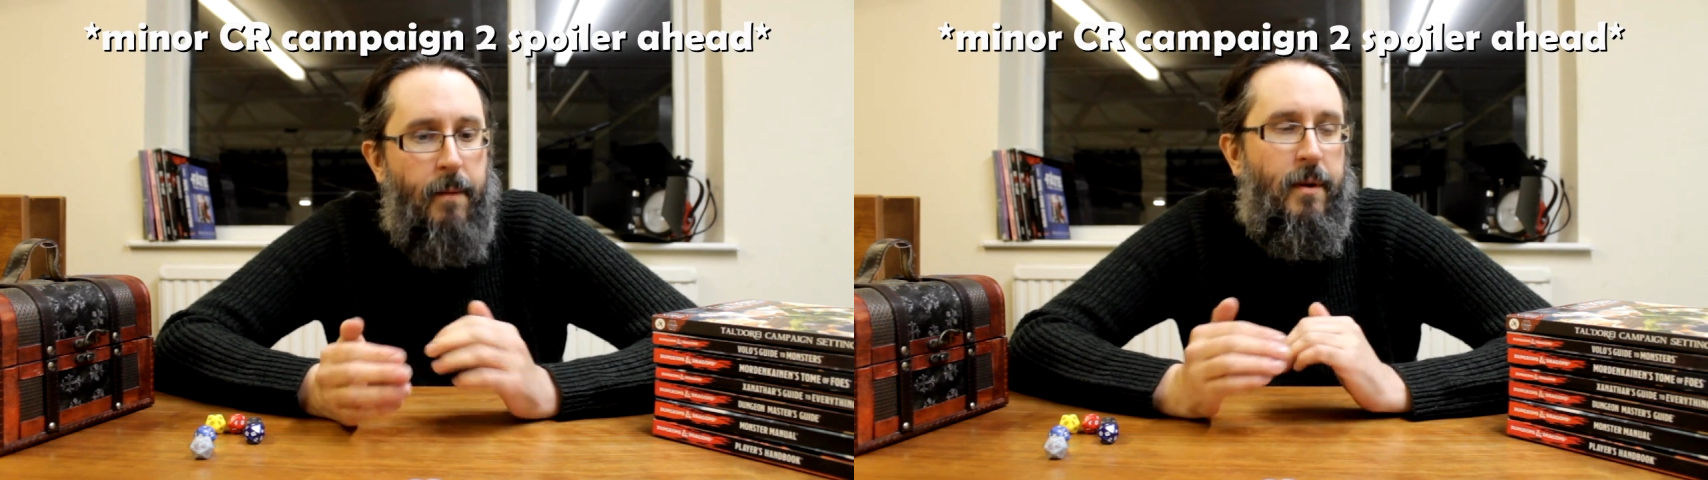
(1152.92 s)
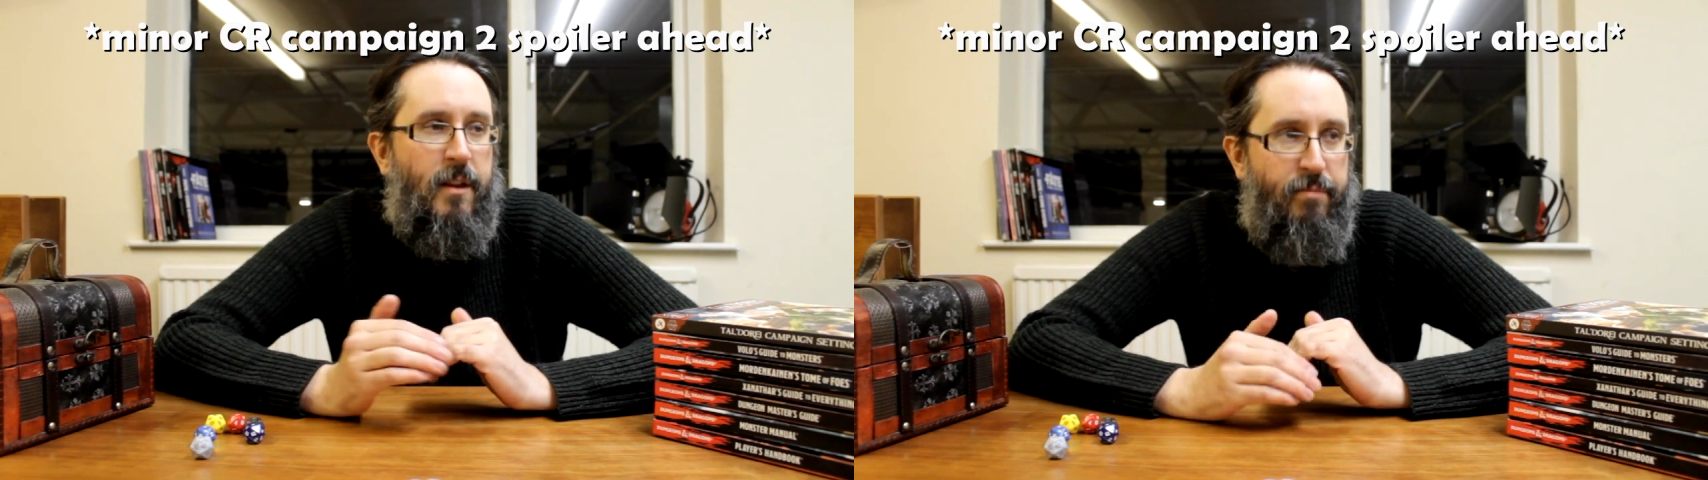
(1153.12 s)

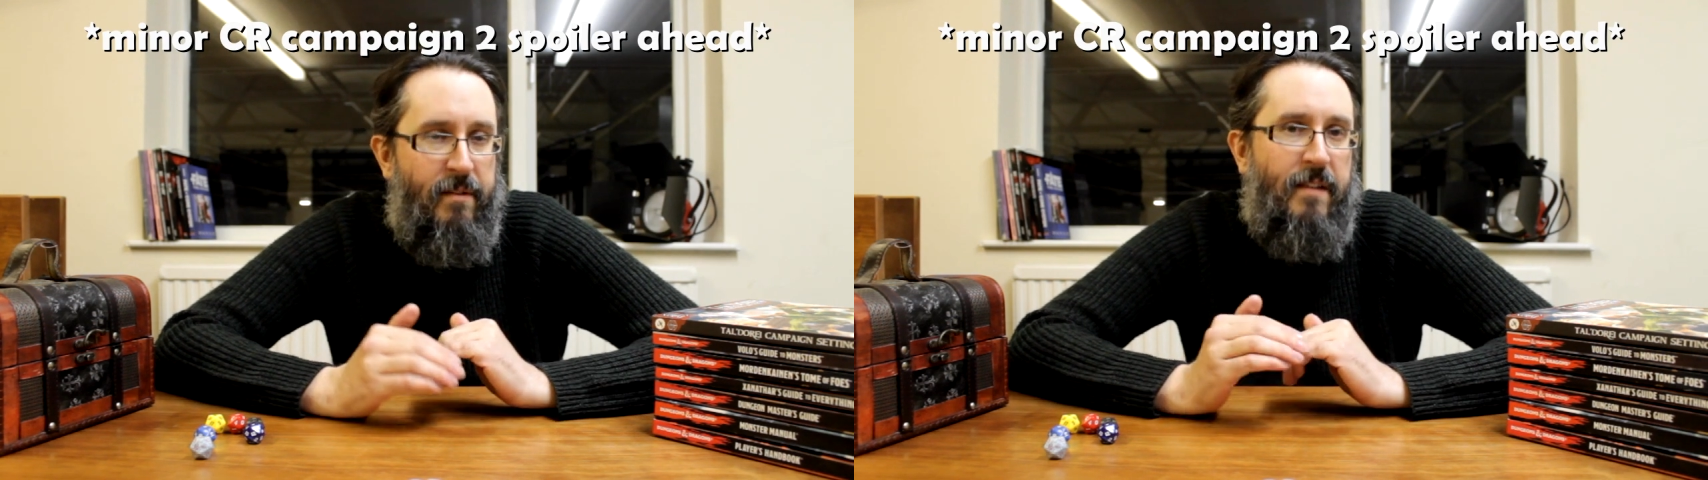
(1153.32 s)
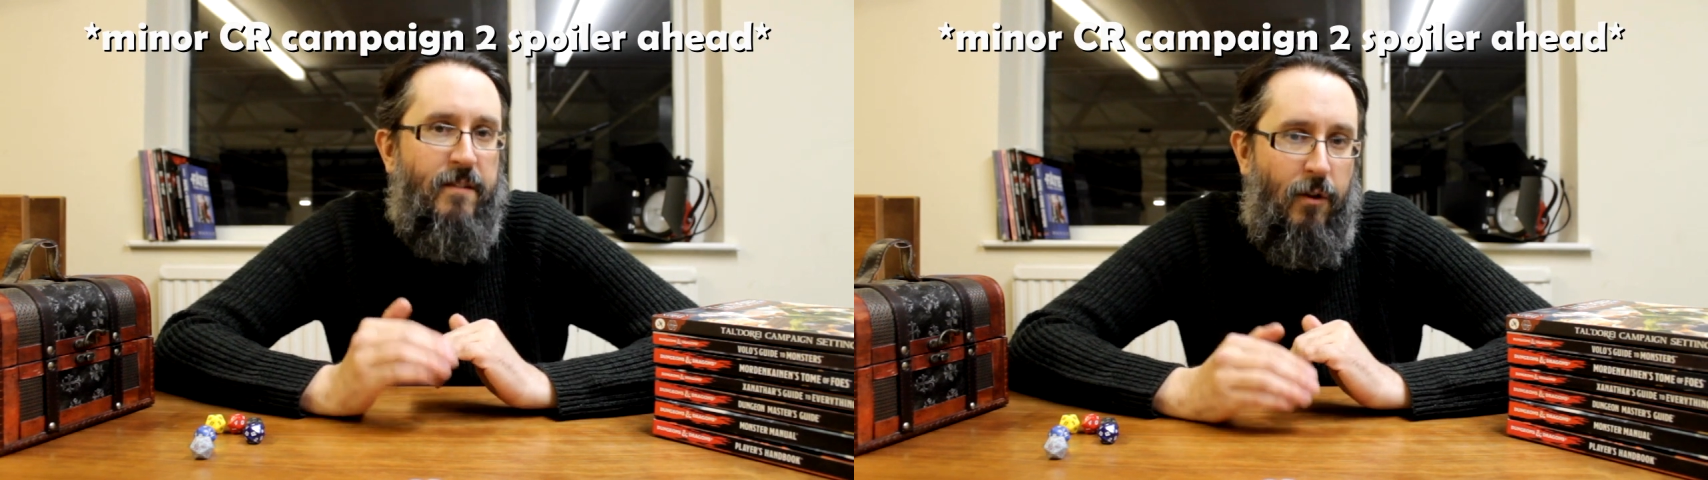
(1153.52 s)
but it's
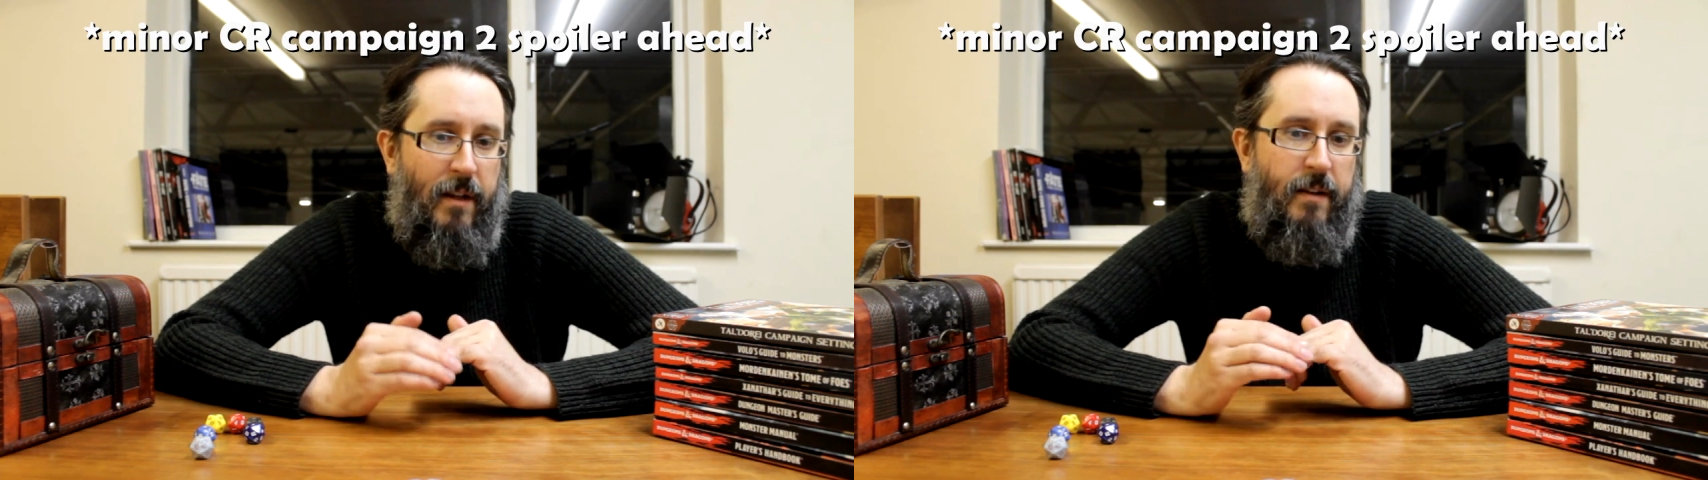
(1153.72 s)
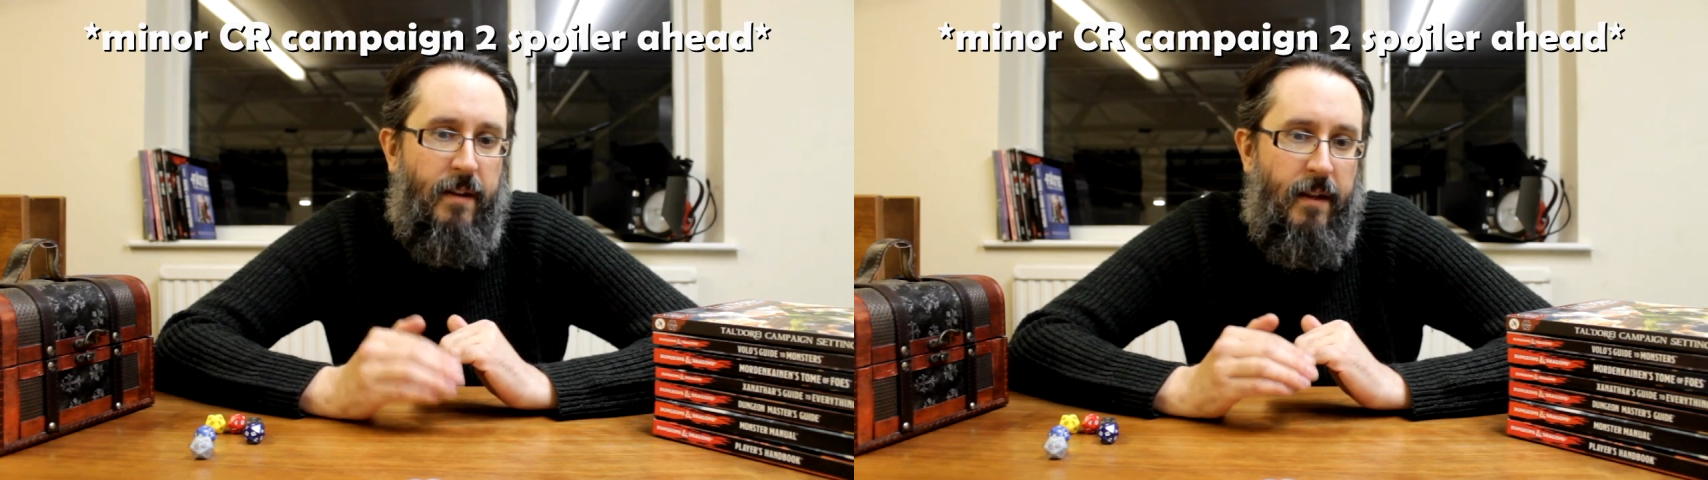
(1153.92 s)
pretty
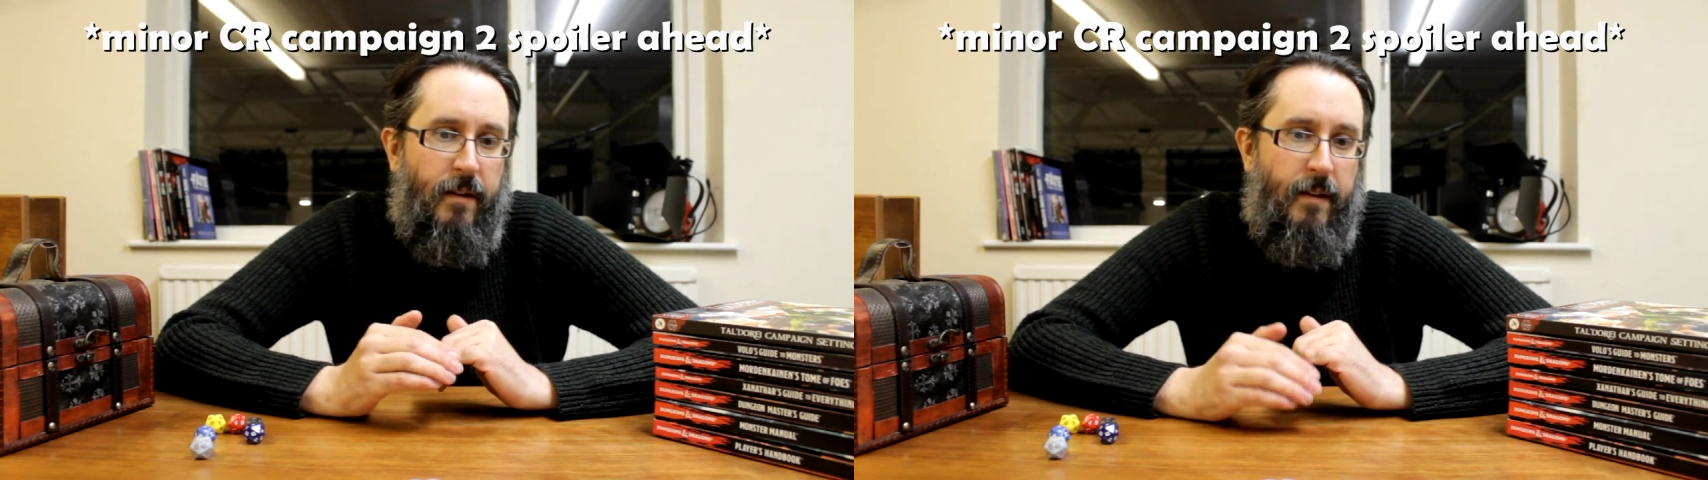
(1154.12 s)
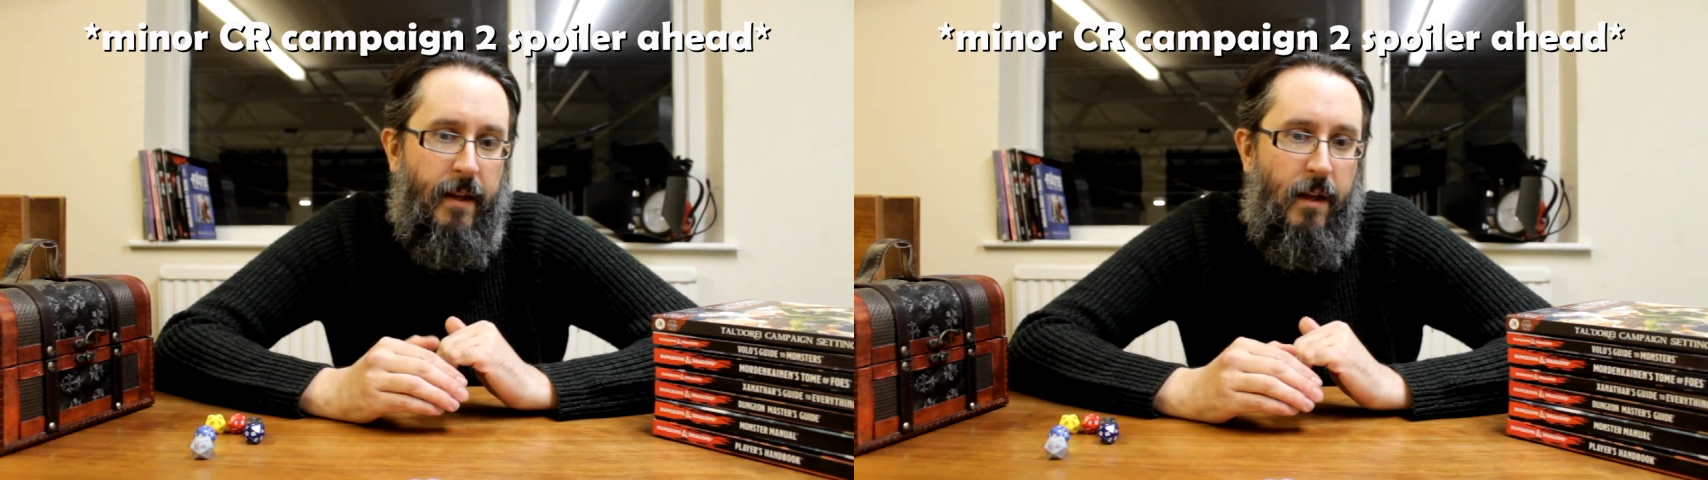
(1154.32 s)
solid
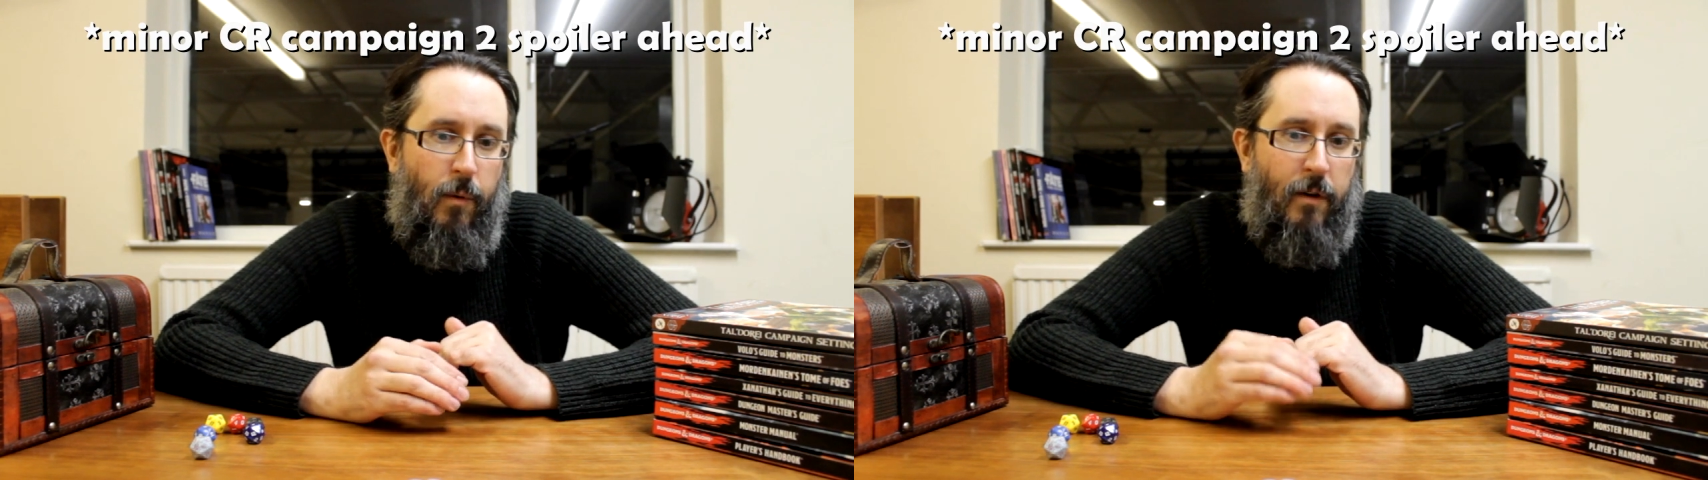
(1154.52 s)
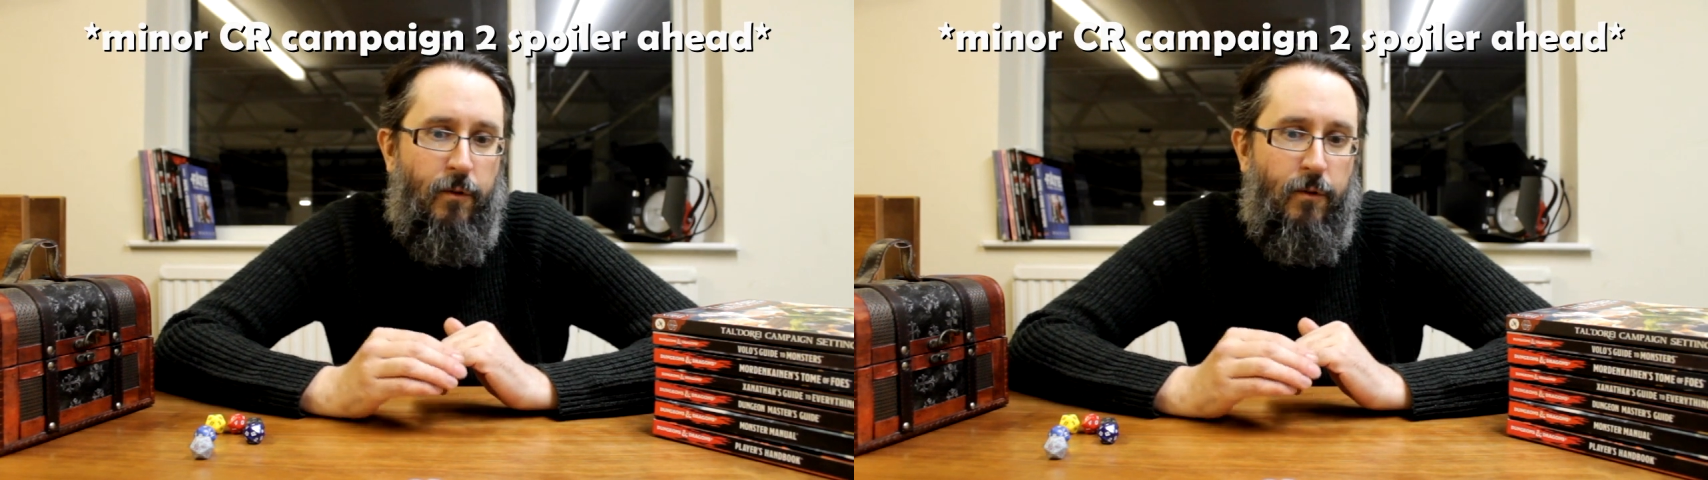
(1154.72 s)
D&D whilst